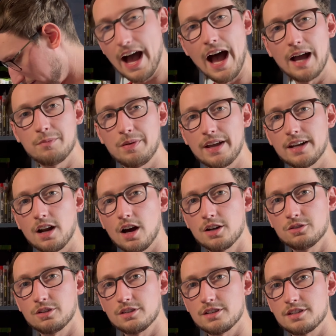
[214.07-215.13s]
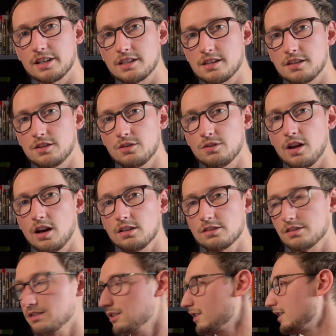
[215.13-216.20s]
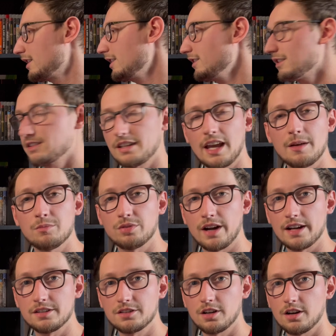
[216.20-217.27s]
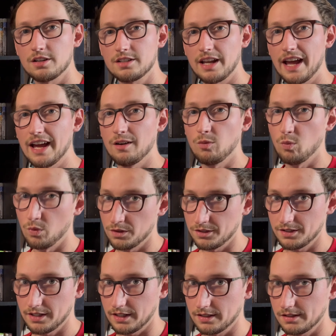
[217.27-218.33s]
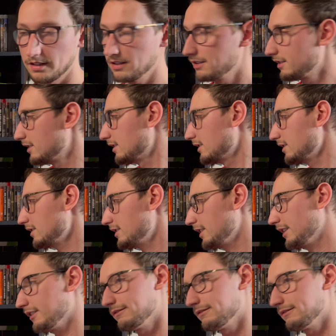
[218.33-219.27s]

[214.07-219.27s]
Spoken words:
I paid $162. This game price charts at $160. So